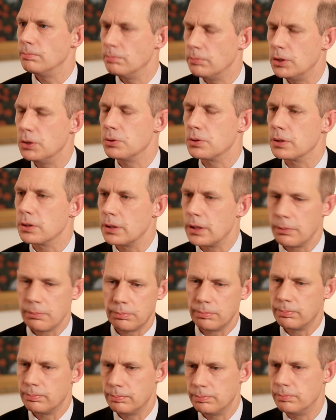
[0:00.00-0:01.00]
Usually,
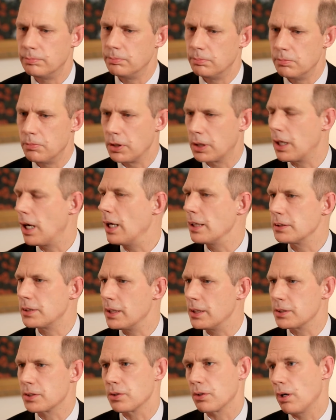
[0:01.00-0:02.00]
the
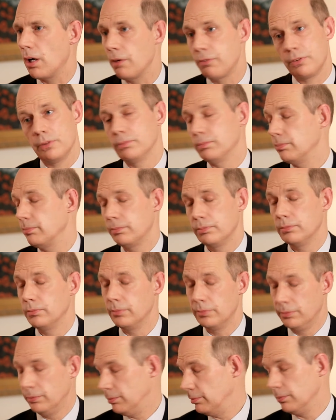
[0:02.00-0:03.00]
contents are often
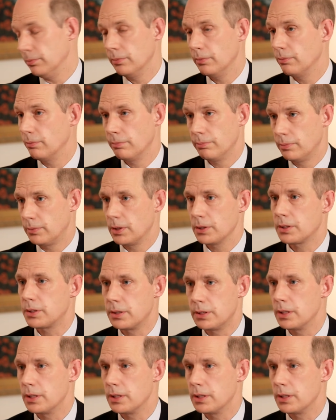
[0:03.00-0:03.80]
just